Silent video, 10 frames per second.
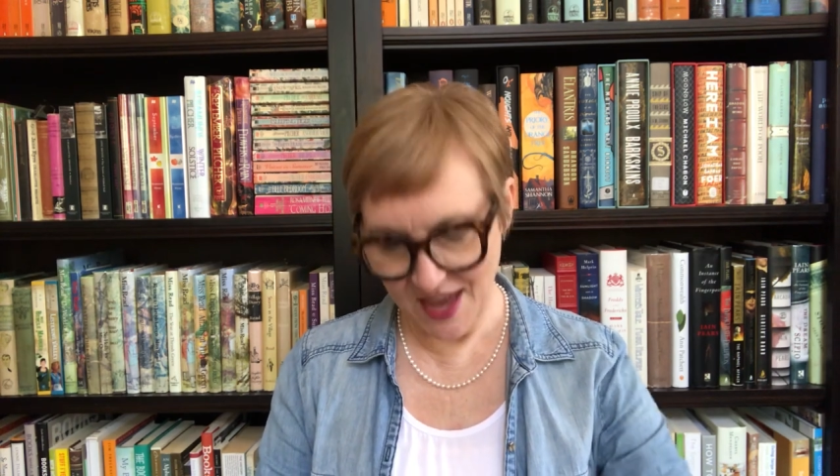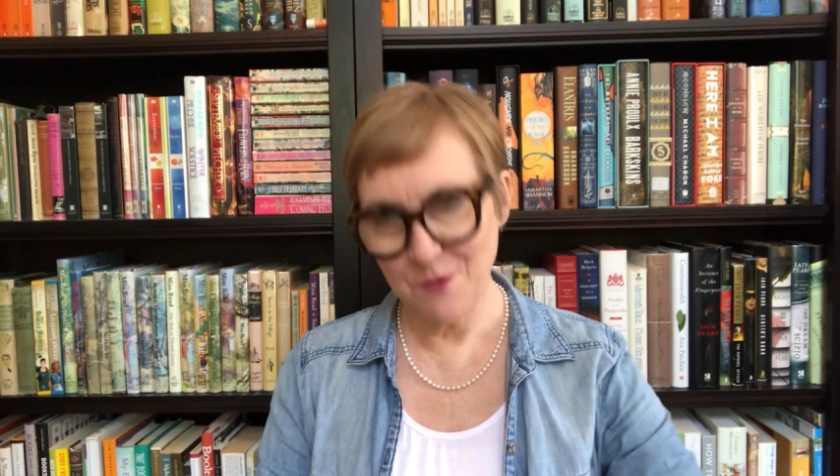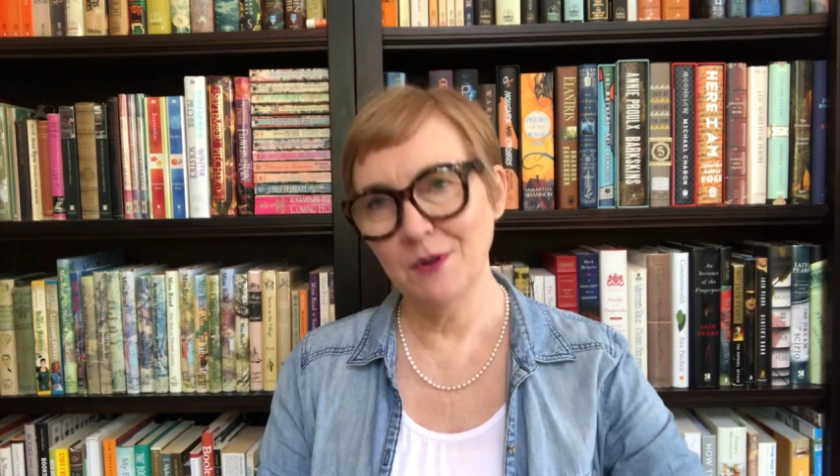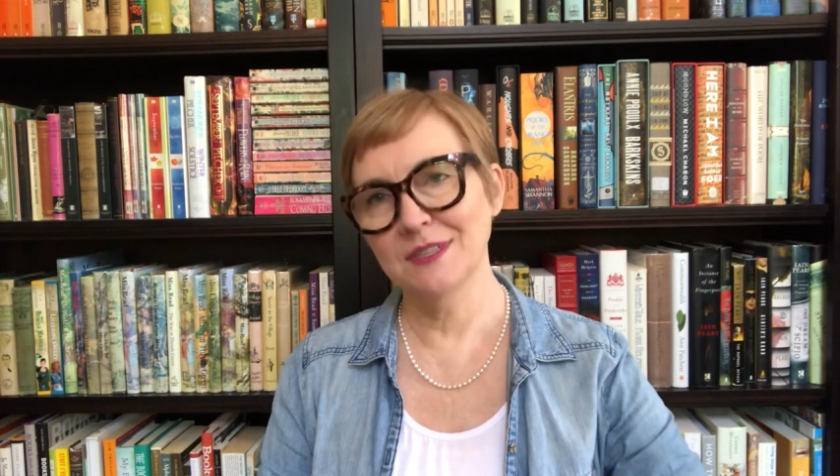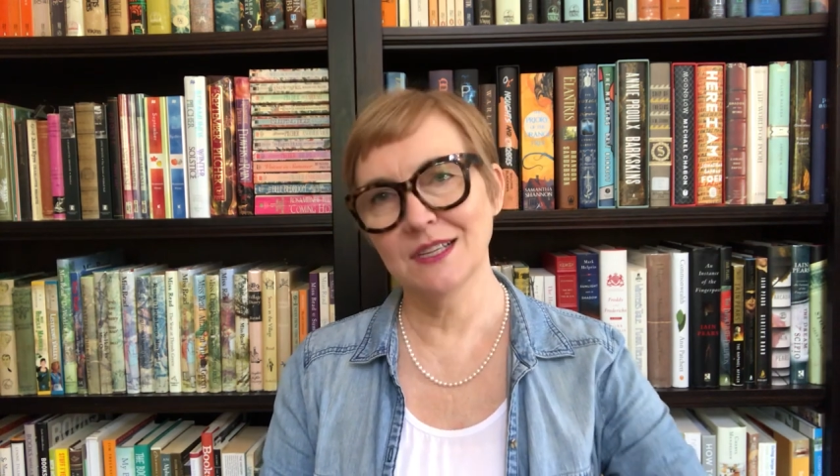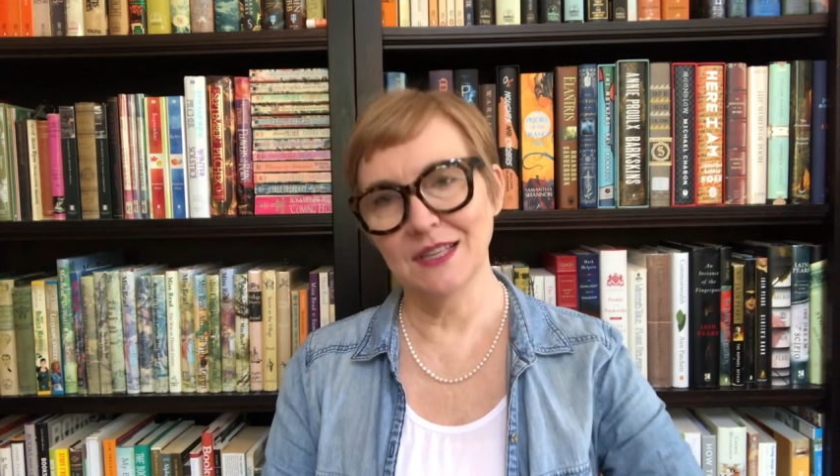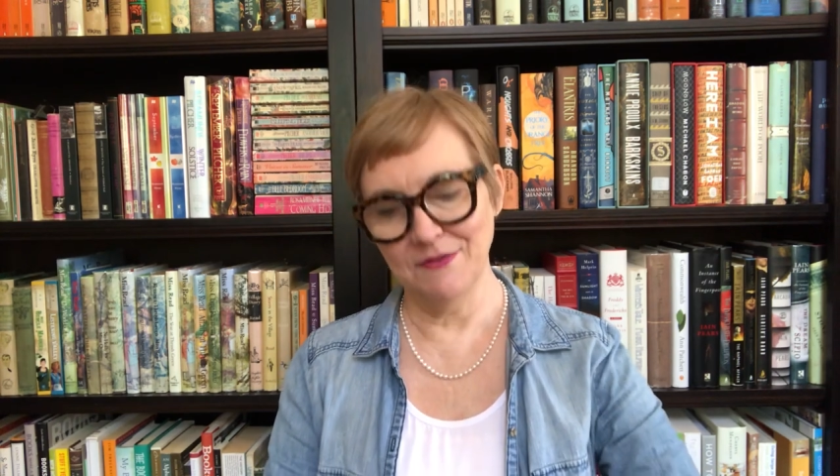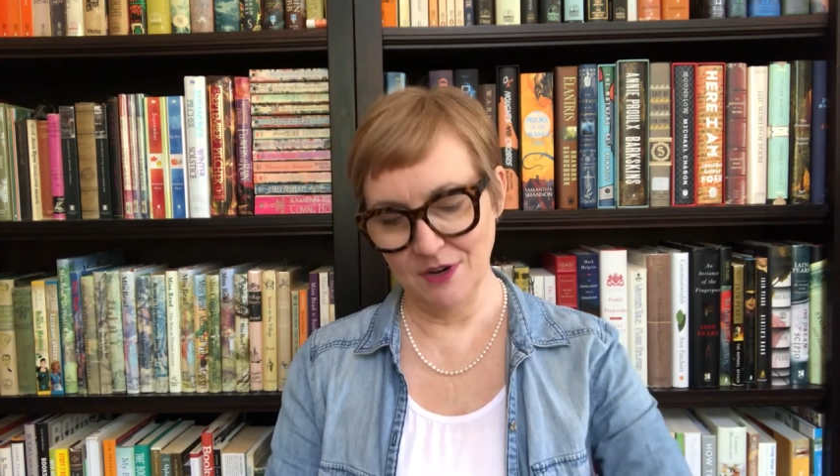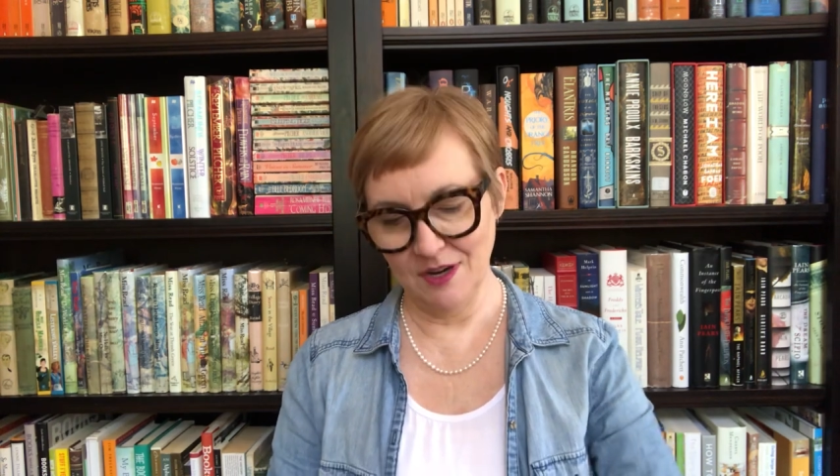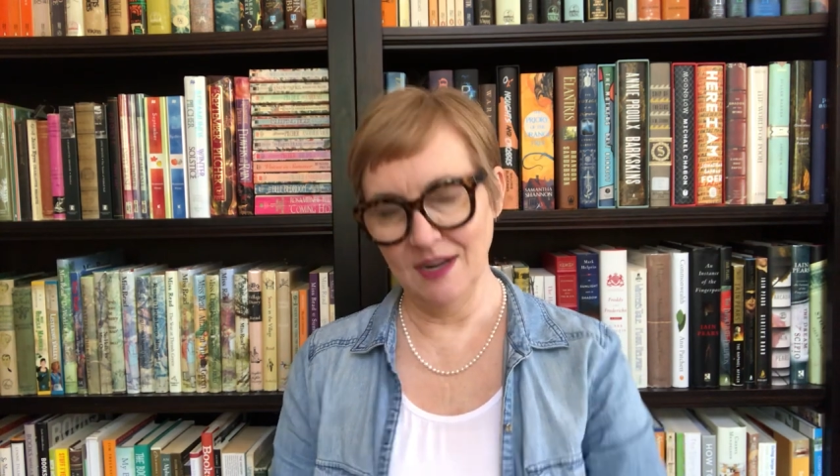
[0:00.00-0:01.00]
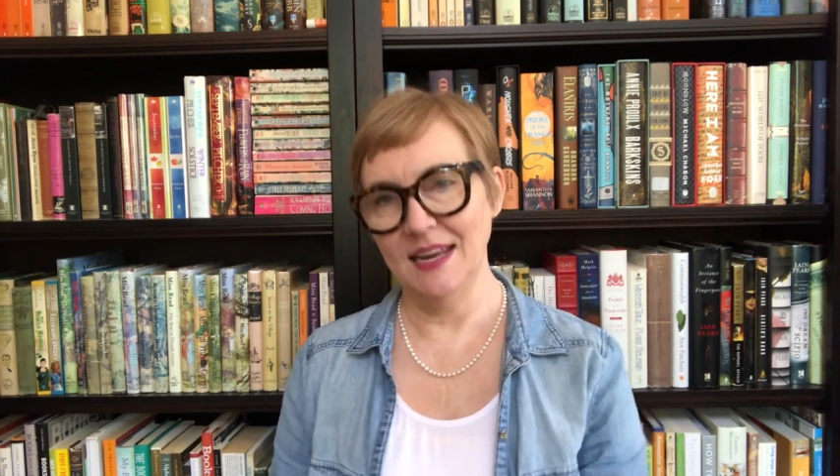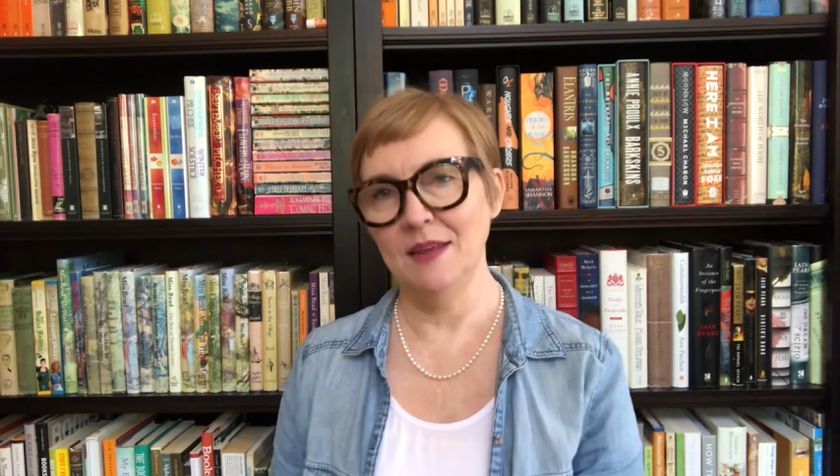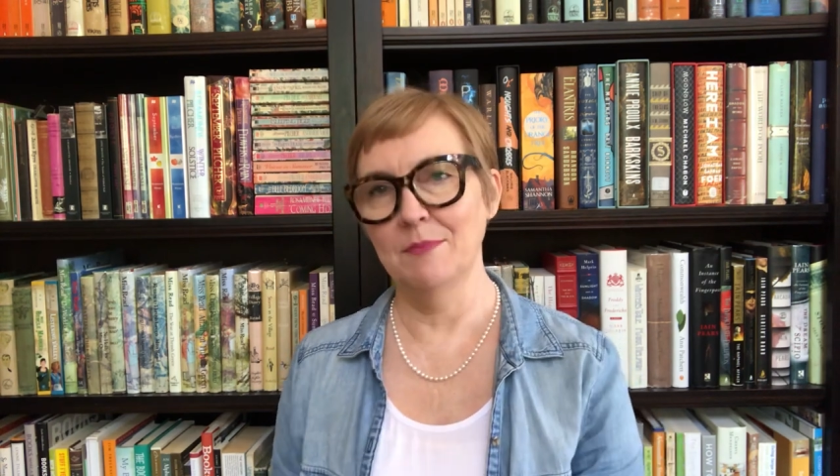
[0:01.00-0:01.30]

they won't deliver any